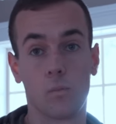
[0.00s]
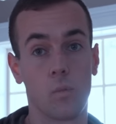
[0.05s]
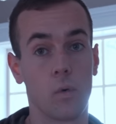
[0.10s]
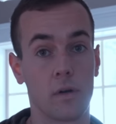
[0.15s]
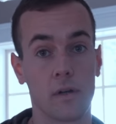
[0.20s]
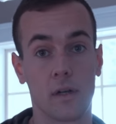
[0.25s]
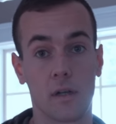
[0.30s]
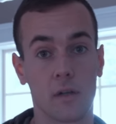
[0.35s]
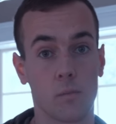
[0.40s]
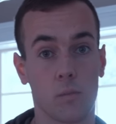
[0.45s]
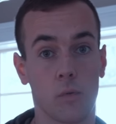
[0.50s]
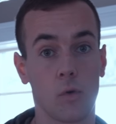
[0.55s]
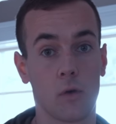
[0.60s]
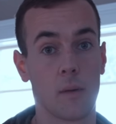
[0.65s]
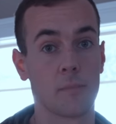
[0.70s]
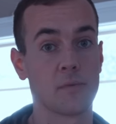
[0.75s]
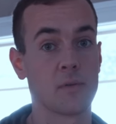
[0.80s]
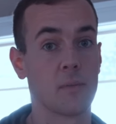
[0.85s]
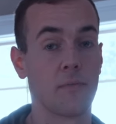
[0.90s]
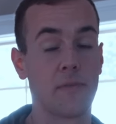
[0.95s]
We're gonna look
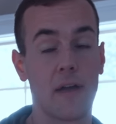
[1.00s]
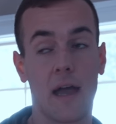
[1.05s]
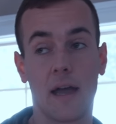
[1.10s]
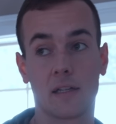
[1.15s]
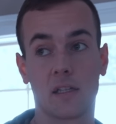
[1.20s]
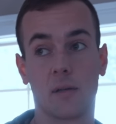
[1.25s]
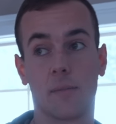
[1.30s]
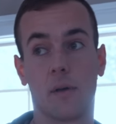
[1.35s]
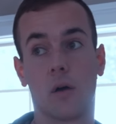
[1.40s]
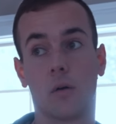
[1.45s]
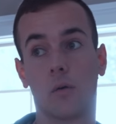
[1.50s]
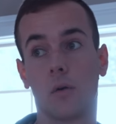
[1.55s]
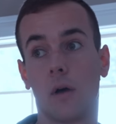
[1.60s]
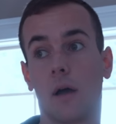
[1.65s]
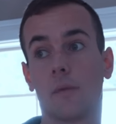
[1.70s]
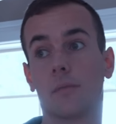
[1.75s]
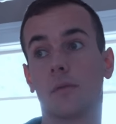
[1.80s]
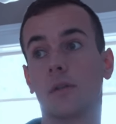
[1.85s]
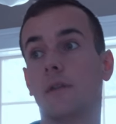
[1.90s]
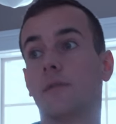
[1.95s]
up some facts about,
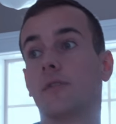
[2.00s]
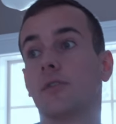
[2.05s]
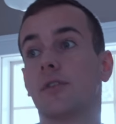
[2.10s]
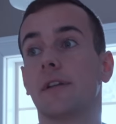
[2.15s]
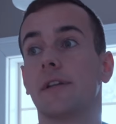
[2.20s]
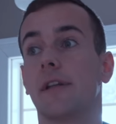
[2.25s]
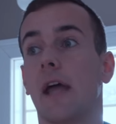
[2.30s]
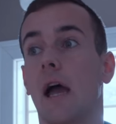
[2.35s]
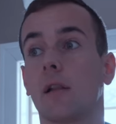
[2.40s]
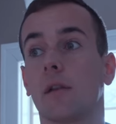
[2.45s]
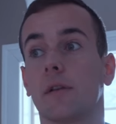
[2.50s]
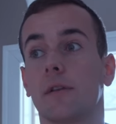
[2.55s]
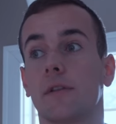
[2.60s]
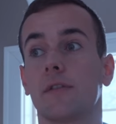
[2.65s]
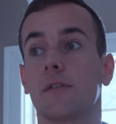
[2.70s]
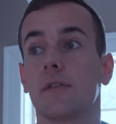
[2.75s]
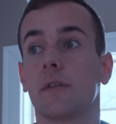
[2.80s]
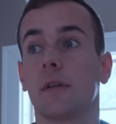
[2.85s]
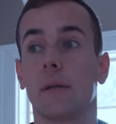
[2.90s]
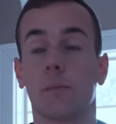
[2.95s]
I believe it's at
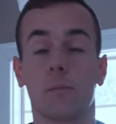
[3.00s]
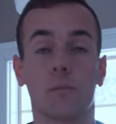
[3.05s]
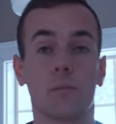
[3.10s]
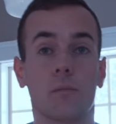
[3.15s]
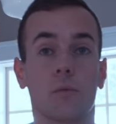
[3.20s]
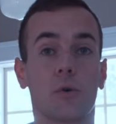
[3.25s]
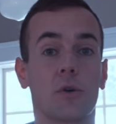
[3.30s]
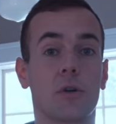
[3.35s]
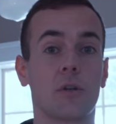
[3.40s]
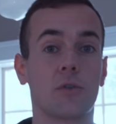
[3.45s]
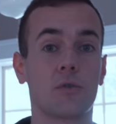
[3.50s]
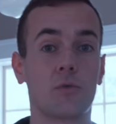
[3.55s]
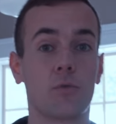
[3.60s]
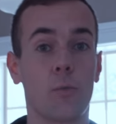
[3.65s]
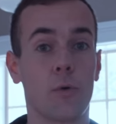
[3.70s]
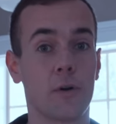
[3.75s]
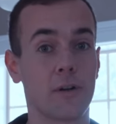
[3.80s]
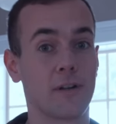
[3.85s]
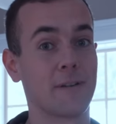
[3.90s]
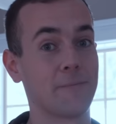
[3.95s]
Dallas, and we're gonna
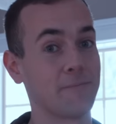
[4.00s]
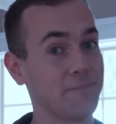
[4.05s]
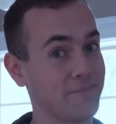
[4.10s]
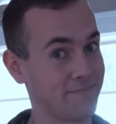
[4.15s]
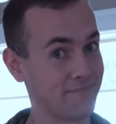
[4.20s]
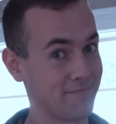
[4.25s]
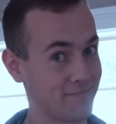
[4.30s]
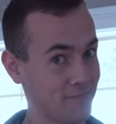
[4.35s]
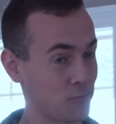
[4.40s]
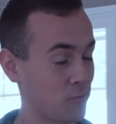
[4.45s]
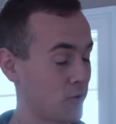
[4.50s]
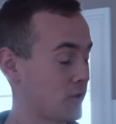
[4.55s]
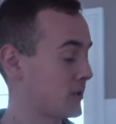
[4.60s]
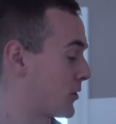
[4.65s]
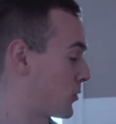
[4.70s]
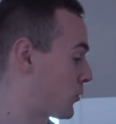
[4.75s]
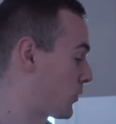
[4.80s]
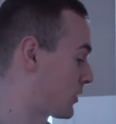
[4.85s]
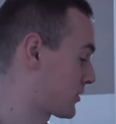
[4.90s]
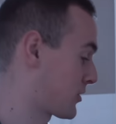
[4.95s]
we're gonna we're
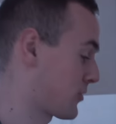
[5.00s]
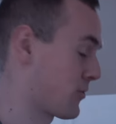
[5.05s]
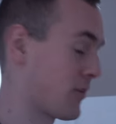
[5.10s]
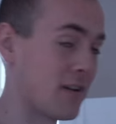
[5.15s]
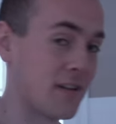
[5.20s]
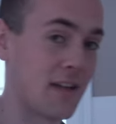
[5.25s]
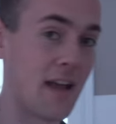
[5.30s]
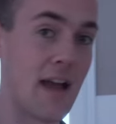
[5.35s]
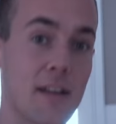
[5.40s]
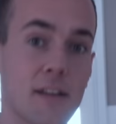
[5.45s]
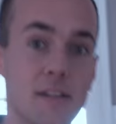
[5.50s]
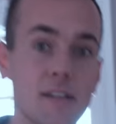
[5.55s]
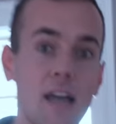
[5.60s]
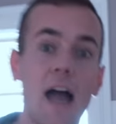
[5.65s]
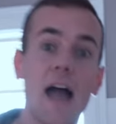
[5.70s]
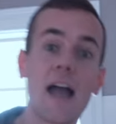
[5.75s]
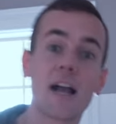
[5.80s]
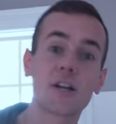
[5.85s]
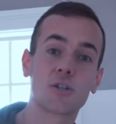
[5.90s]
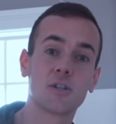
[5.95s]
gonna quiz her on Dallas.
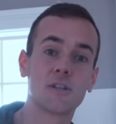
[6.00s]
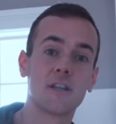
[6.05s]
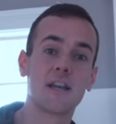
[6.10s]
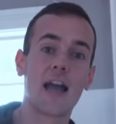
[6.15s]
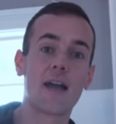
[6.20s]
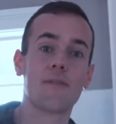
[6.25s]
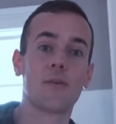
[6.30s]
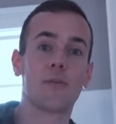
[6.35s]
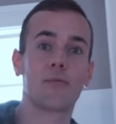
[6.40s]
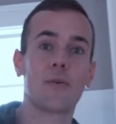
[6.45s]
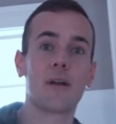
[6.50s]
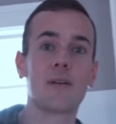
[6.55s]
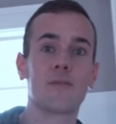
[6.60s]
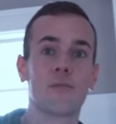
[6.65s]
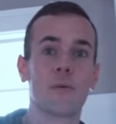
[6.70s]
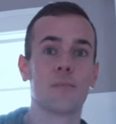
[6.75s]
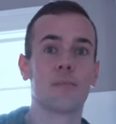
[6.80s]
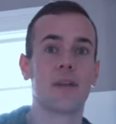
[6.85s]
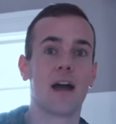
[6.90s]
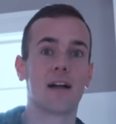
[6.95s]
Actually, I have a
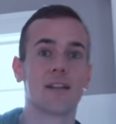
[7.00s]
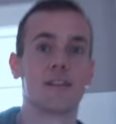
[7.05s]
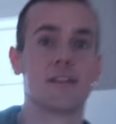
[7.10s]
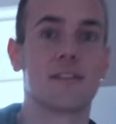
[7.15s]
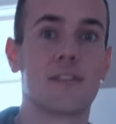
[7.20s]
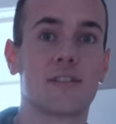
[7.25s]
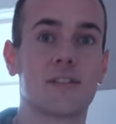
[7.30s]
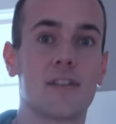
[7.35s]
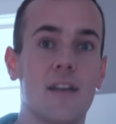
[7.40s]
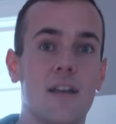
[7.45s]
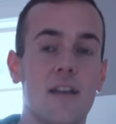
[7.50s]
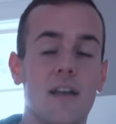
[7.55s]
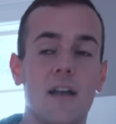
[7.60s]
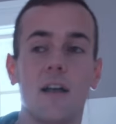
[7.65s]
friend from Dallas.